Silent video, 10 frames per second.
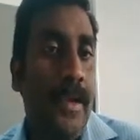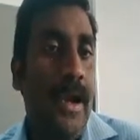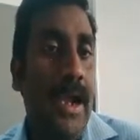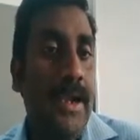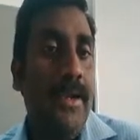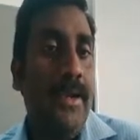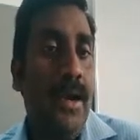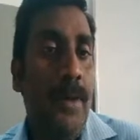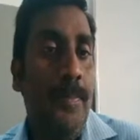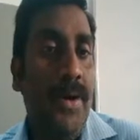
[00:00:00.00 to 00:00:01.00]
and
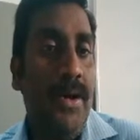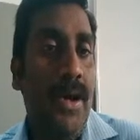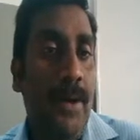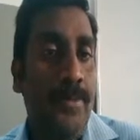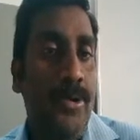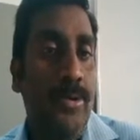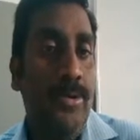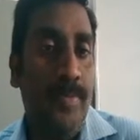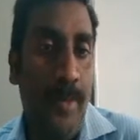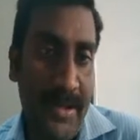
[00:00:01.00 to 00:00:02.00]
copper up to
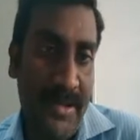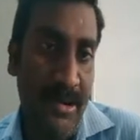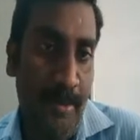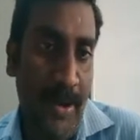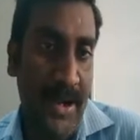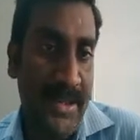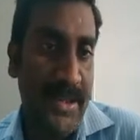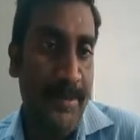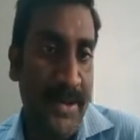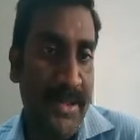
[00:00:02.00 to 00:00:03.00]

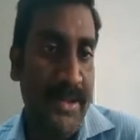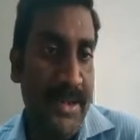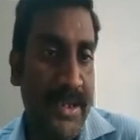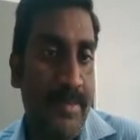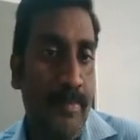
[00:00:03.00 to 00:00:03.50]
0.6 percentage,